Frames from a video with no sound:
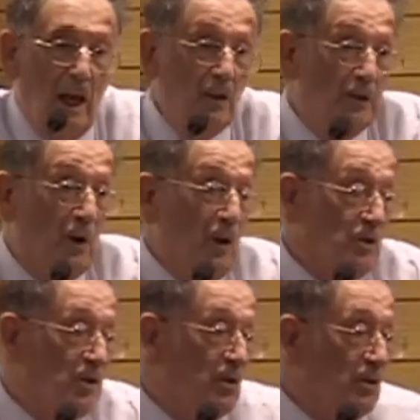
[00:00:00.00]
And of
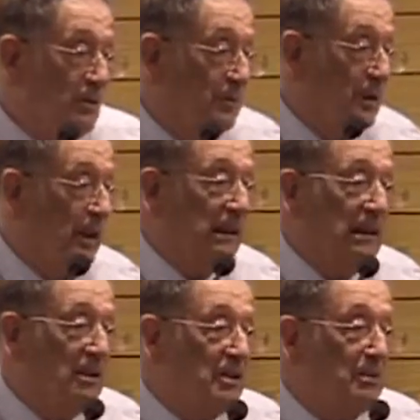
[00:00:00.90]
course,
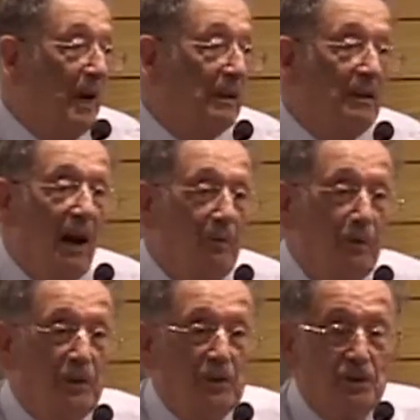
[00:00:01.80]
Hitler's Mein
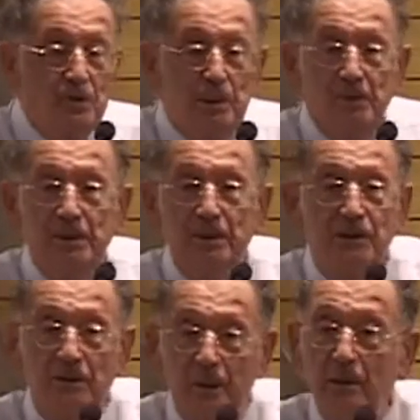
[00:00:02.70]
Kampf, which people
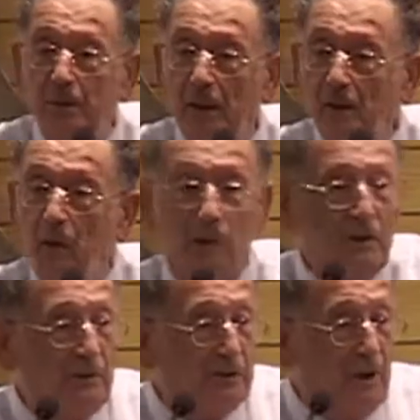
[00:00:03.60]
didn't read but
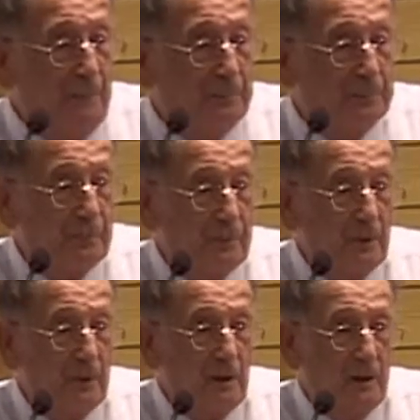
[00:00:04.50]
quoted from.
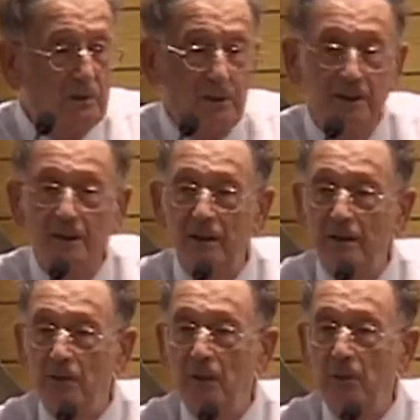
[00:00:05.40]
It's written in
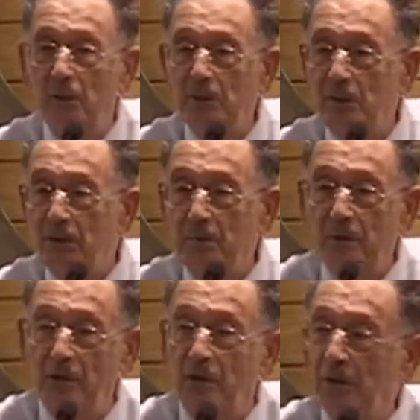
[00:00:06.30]
a German which is
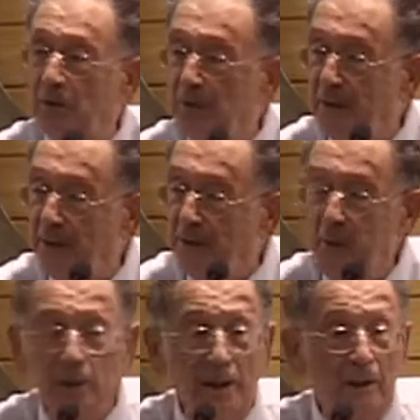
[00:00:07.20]
impossible to read
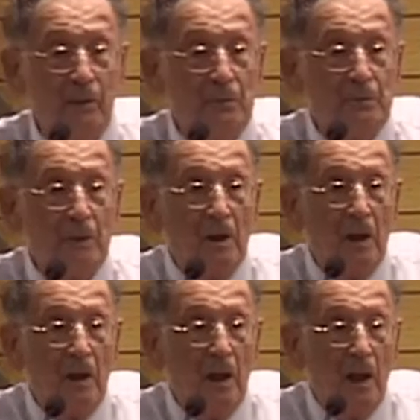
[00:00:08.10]
anyway.
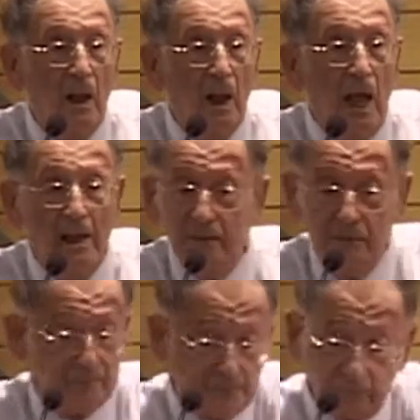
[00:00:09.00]

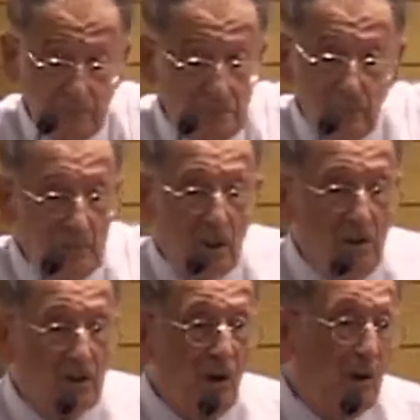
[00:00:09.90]
And
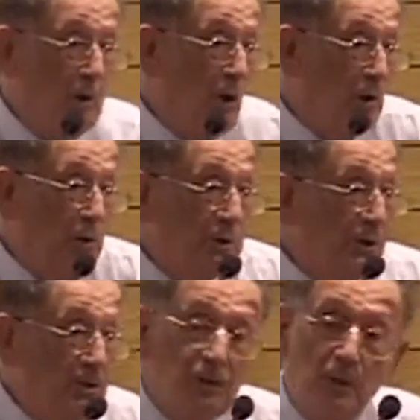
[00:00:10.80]
so all you
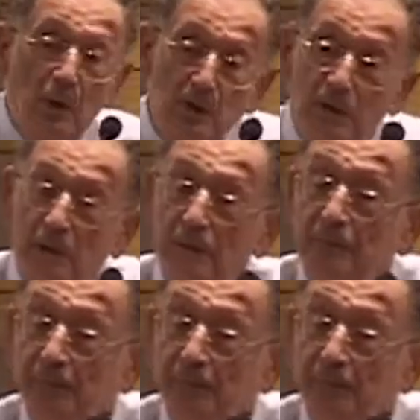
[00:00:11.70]
need is quotes.